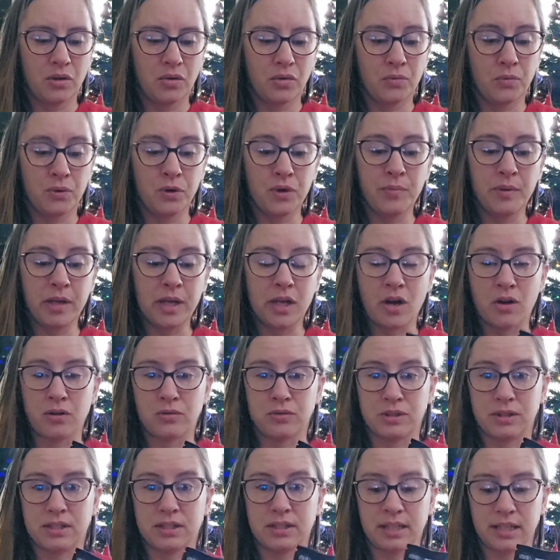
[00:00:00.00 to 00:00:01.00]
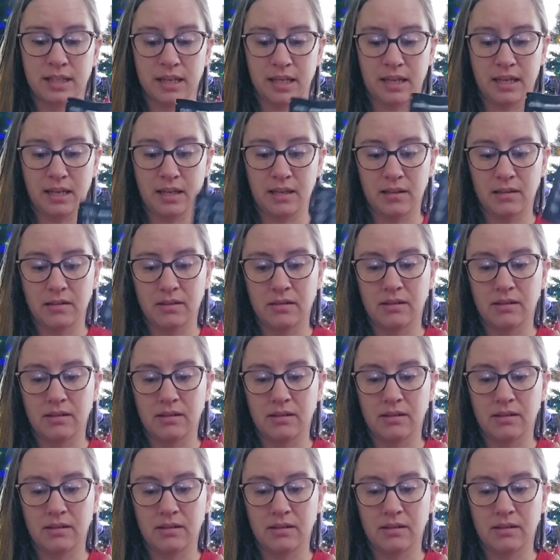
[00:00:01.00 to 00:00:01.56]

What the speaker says: Rubio's tea.